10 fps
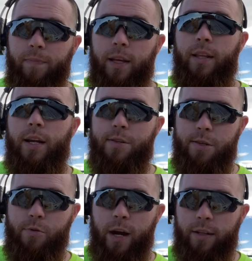and then I
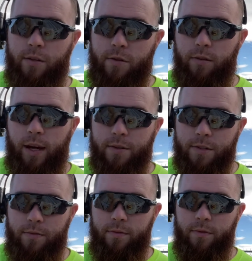subtract the
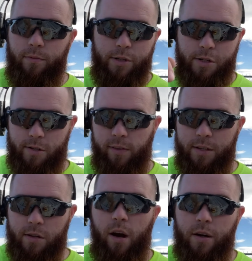2,000, which is
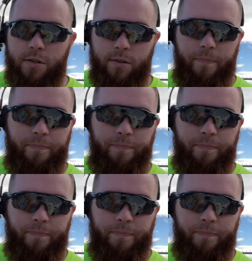fixed costs,